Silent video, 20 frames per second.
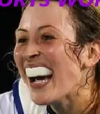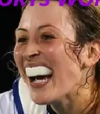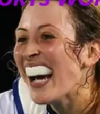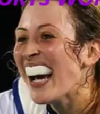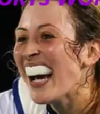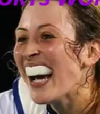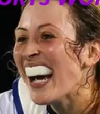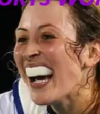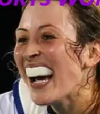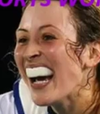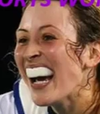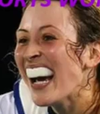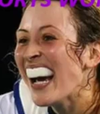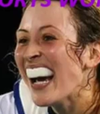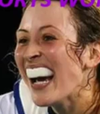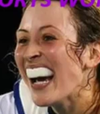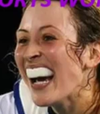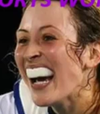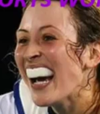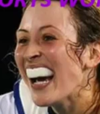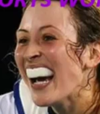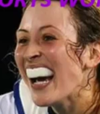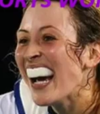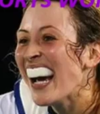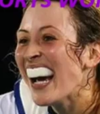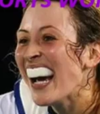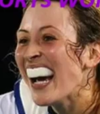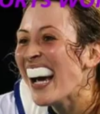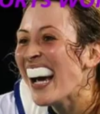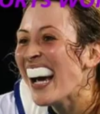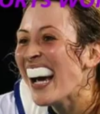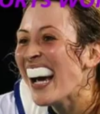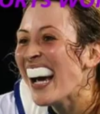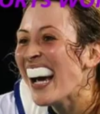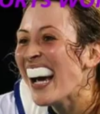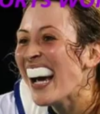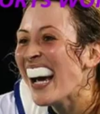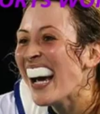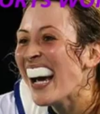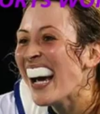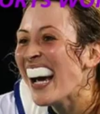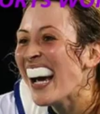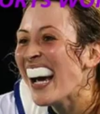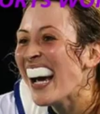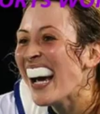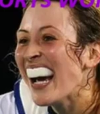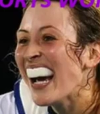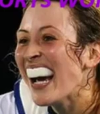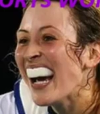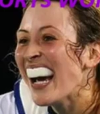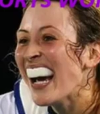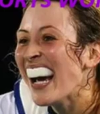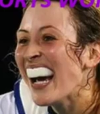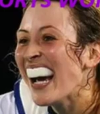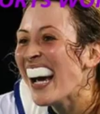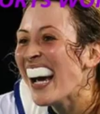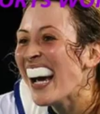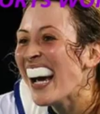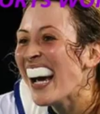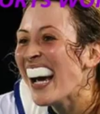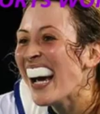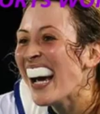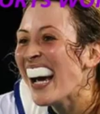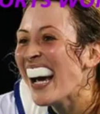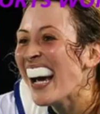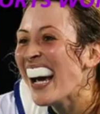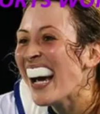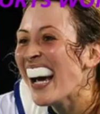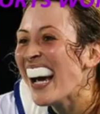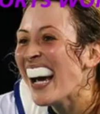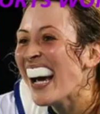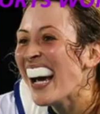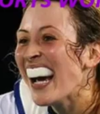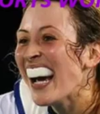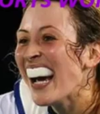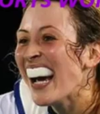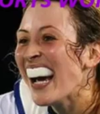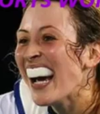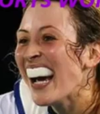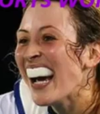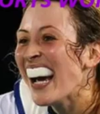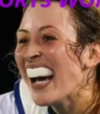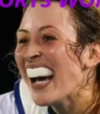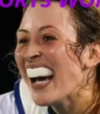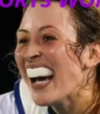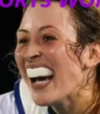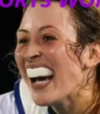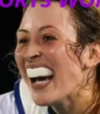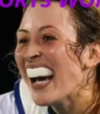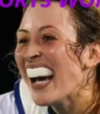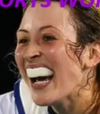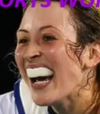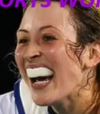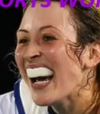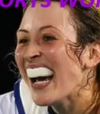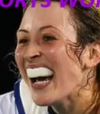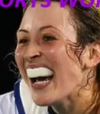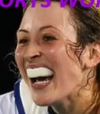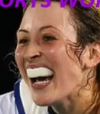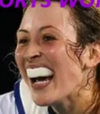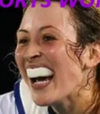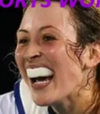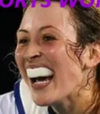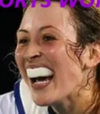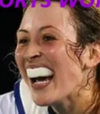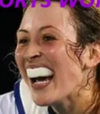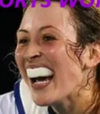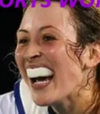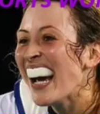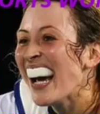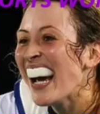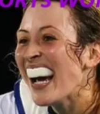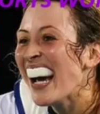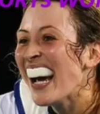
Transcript: This is a still picture; no speech is visible.